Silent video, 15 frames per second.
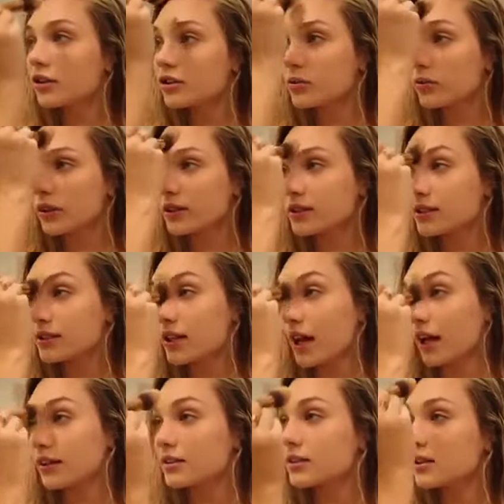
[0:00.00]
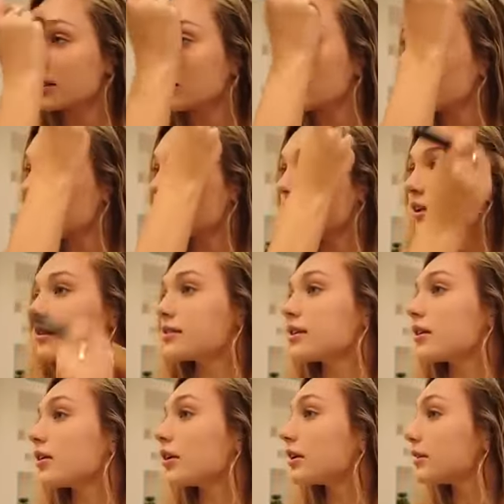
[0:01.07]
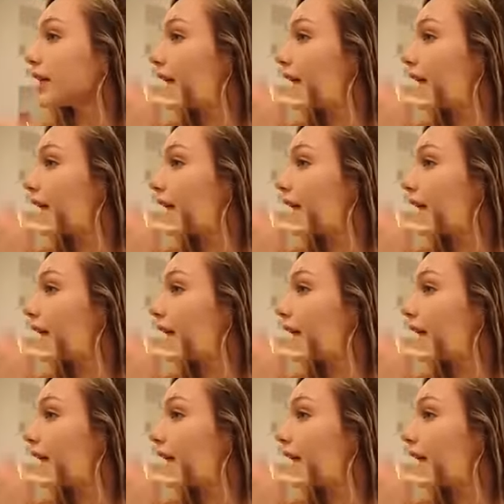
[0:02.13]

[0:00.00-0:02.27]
I just want to set the concealer